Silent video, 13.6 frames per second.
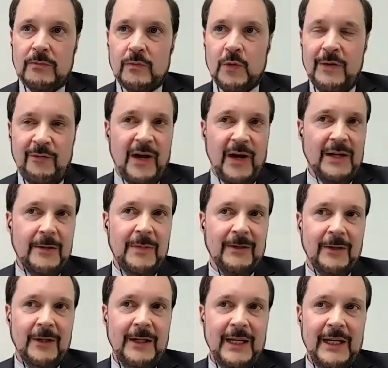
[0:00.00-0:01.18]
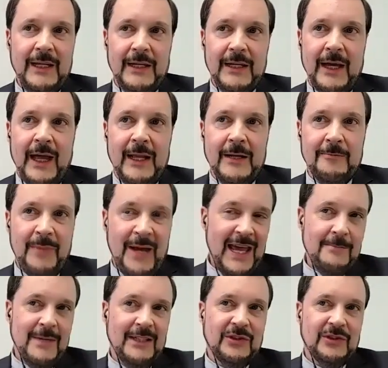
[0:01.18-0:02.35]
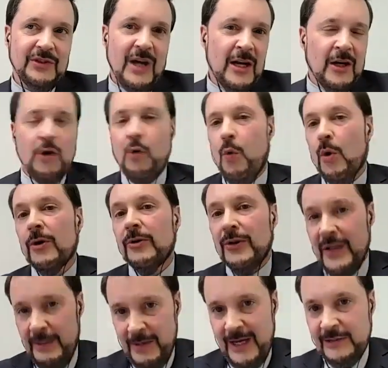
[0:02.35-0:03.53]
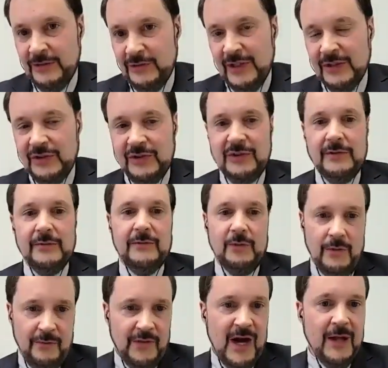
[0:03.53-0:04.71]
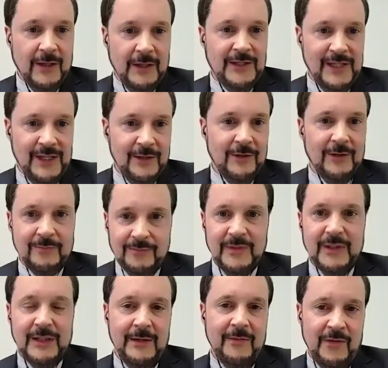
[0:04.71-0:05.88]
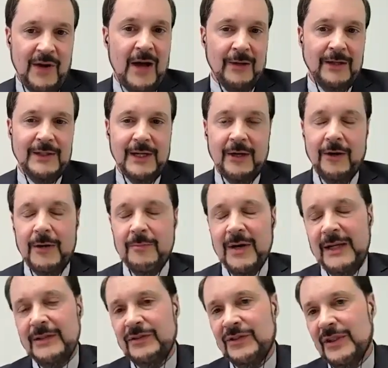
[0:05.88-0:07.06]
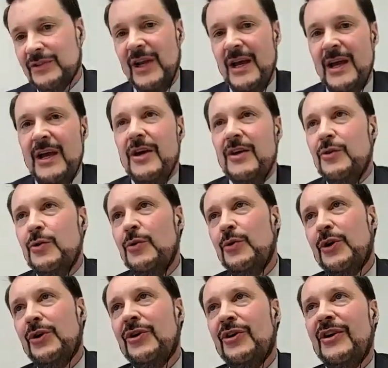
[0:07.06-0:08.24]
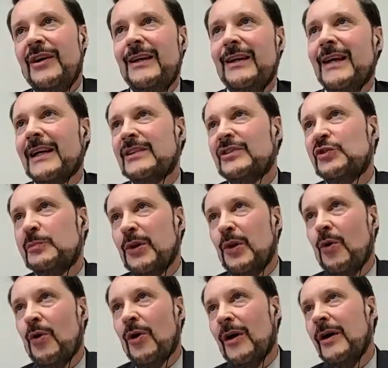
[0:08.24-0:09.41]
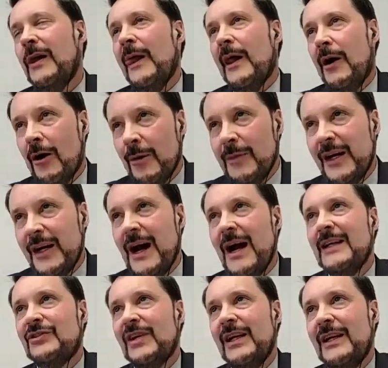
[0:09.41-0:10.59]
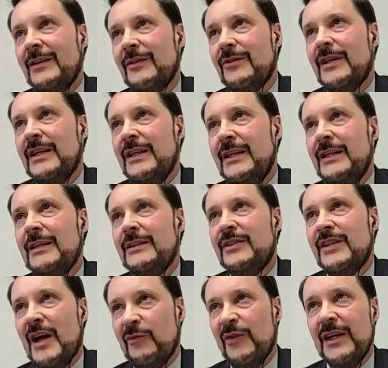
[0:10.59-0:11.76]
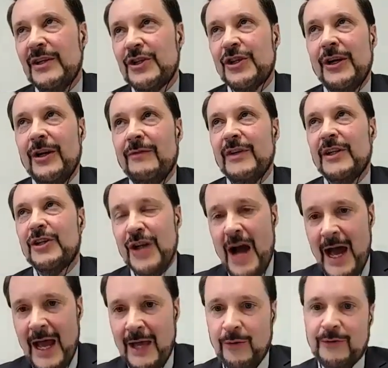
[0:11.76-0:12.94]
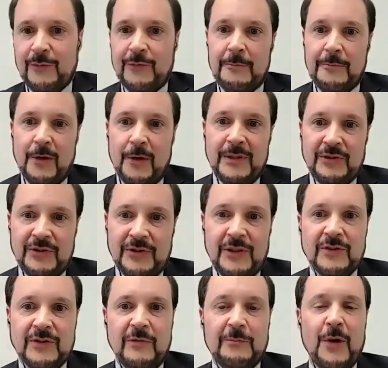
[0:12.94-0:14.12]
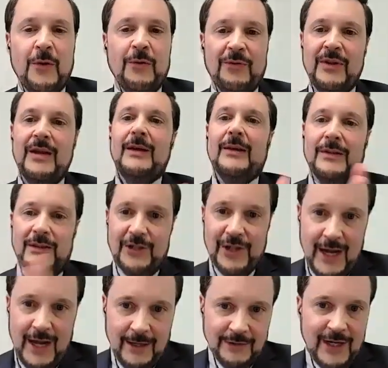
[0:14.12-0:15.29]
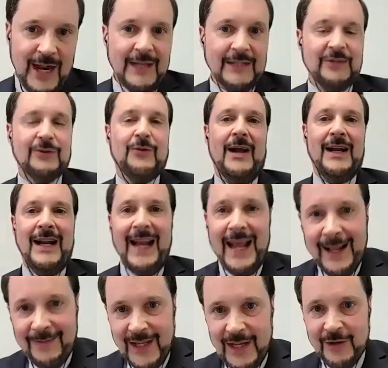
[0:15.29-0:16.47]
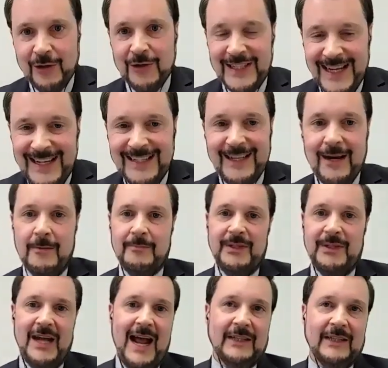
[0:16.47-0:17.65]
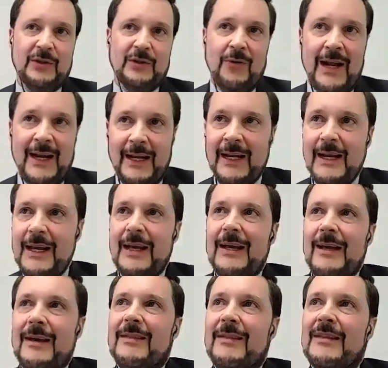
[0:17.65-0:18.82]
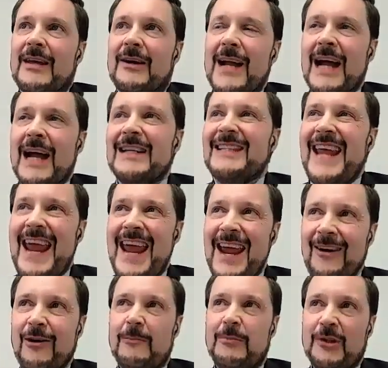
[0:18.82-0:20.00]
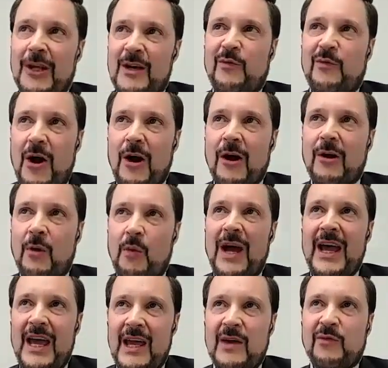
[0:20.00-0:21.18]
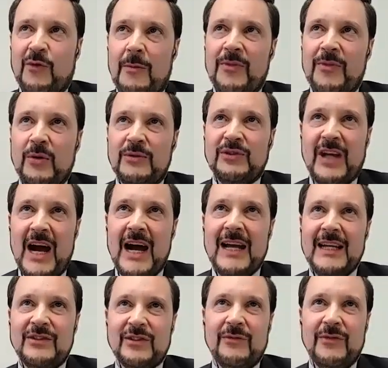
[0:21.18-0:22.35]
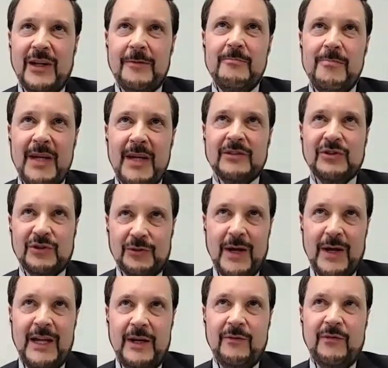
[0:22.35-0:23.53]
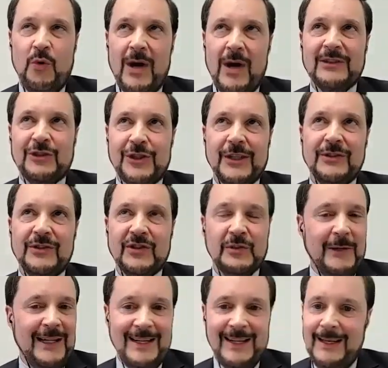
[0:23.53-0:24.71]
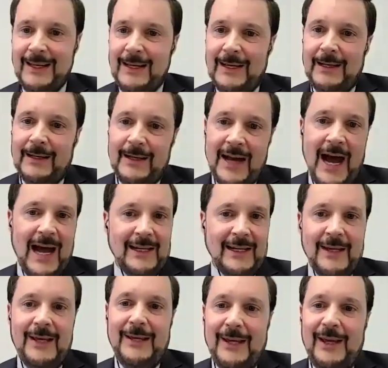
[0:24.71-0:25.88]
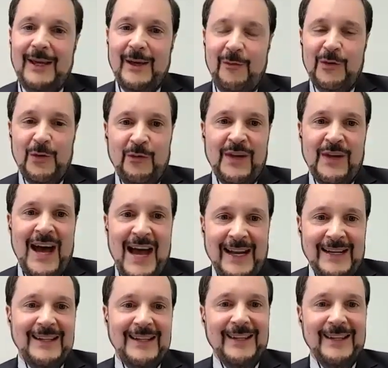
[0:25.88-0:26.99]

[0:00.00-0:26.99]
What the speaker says: refundability and payments on a quarterly basis or a voluntary basis. You could explore harmonizing the definition of a child for purposes of both the child tax credit and the earned income tax credit. They're not terribly far away from those kinds of administrative questions, but not if you've got